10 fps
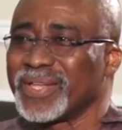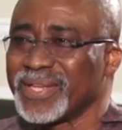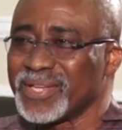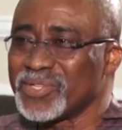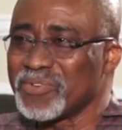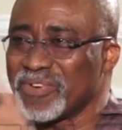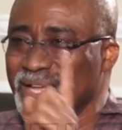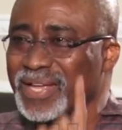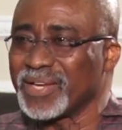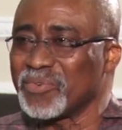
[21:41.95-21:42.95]
His
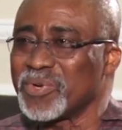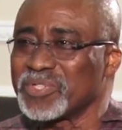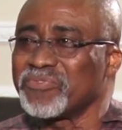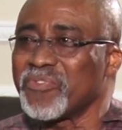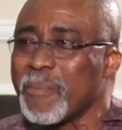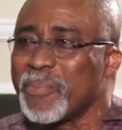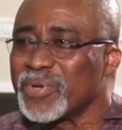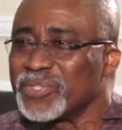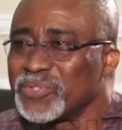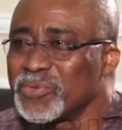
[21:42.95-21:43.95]
overhead was
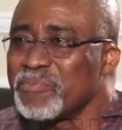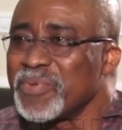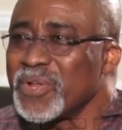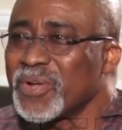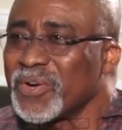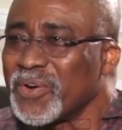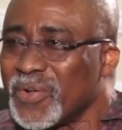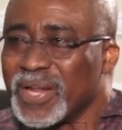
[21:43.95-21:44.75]
$4.2 million.